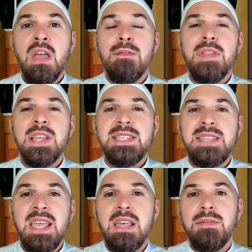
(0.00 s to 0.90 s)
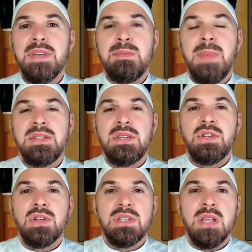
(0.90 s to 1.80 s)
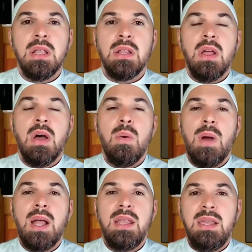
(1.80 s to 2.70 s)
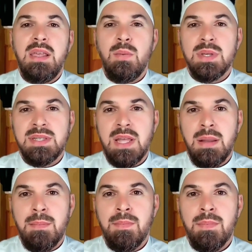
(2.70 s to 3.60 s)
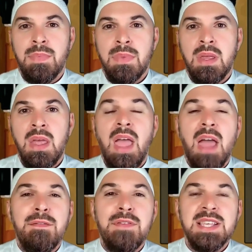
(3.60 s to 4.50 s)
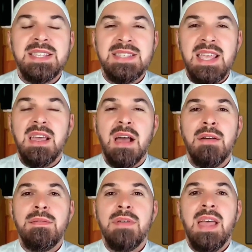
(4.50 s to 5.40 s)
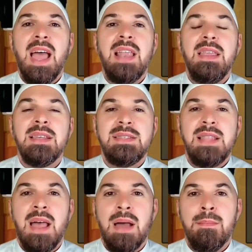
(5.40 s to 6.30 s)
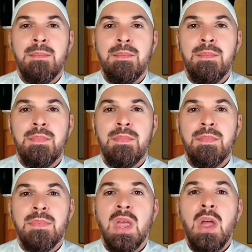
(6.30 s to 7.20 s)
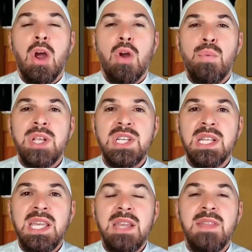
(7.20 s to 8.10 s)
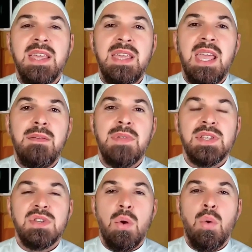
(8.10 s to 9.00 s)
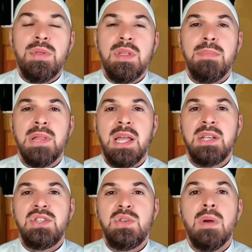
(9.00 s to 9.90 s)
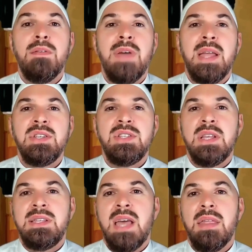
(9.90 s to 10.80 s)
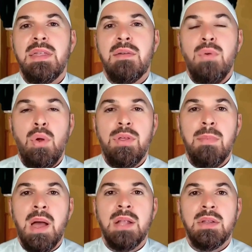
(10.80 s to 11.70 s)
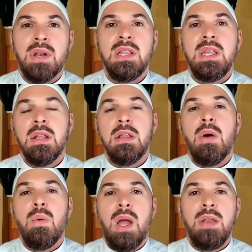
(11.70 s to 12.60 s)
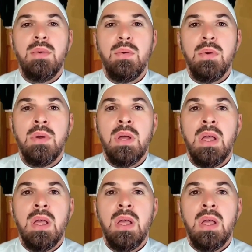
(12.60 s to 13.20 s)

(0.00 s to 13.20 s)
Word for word: for the sake of His Messenger sallallahu alaihi wasallam, and for the sake of al-Islam. Originally, they gave this oath and pledge to avenge the death of Uthman radiyallahu anhu,